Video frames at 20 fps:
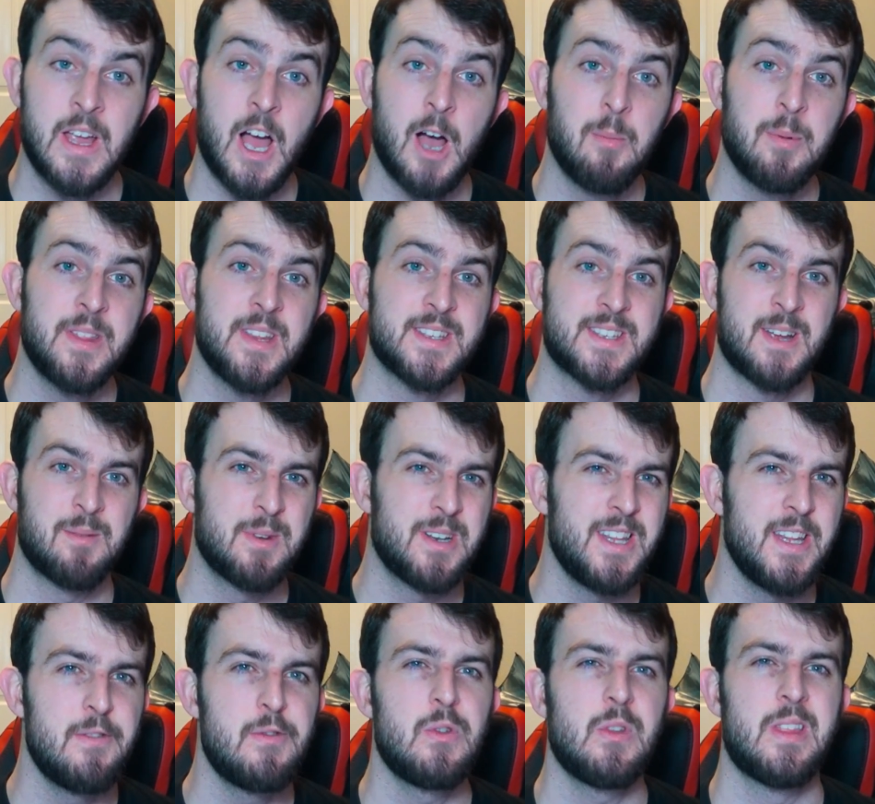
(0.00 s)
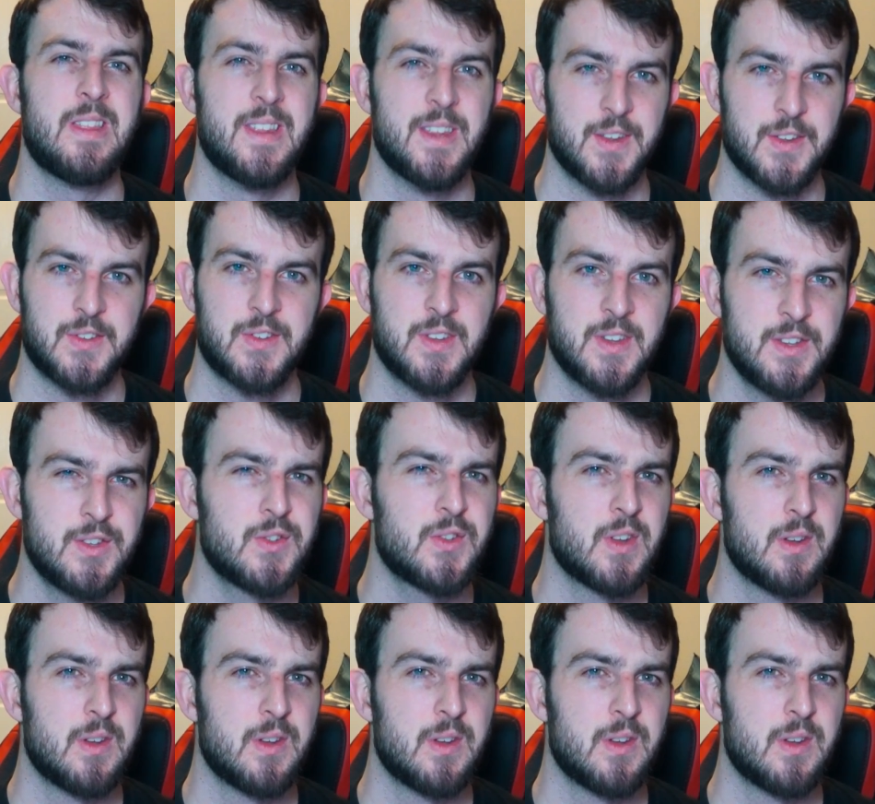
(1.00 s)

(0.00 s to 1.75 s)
Okay, how about this? I'm gonna leave you this.